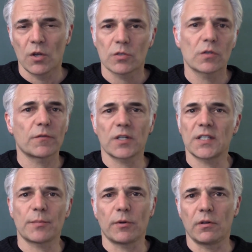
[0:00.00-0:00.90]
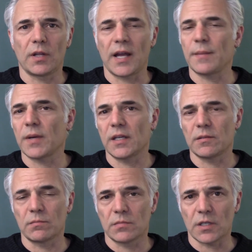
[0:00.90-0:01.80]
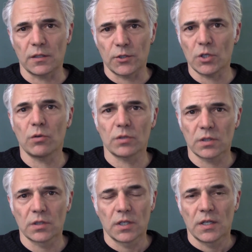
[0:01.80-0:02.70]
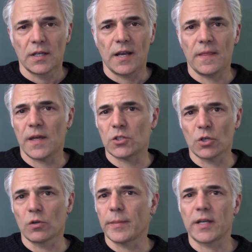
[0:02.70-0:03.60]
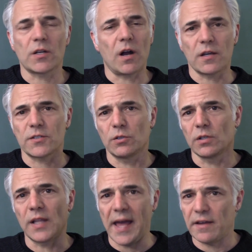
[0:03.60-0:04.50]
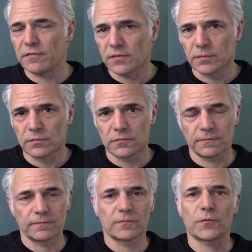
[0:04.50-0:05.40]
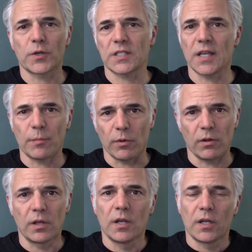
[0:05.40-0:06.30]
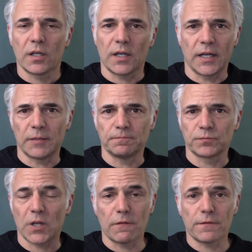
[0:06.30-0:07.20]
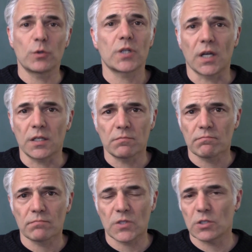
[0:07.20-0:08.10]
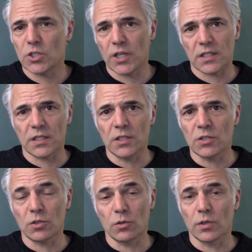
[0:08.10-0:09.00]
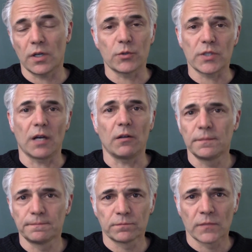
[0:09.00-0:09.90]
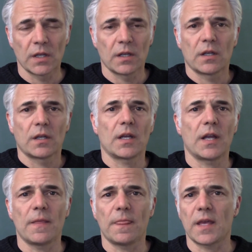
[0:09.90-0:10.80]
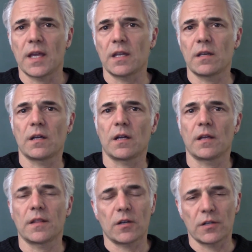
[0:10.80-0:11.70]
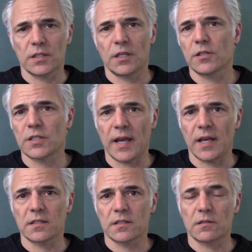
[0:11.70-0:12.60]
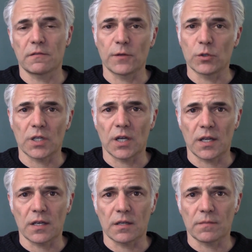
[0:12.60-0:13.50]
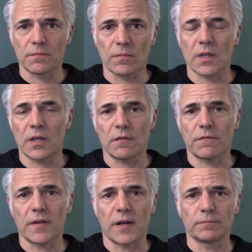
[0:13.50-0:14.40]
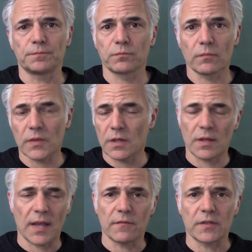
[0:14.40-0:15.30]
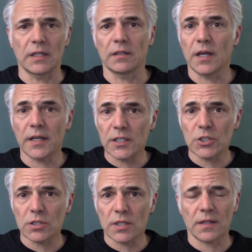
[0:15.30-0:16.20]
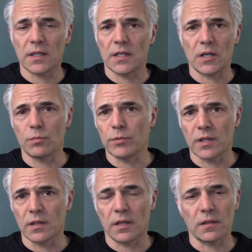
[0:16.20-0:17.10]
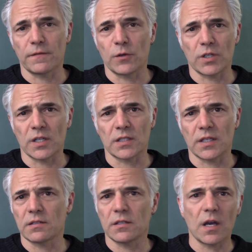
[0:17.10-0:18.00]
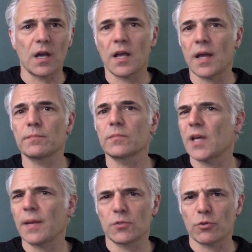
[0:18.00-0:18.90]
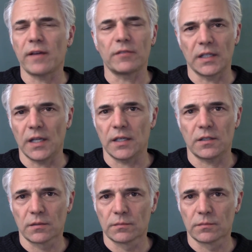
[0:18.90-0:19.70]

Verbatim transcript: So for example, I might tell a joke, and that joke might cause you to laugh. For example, um, a photon checks into a hotel, and then uh, the concierge asks the photon if um, they have any luggage that they need help with, and the photon says, no, I'm, I'm traveling light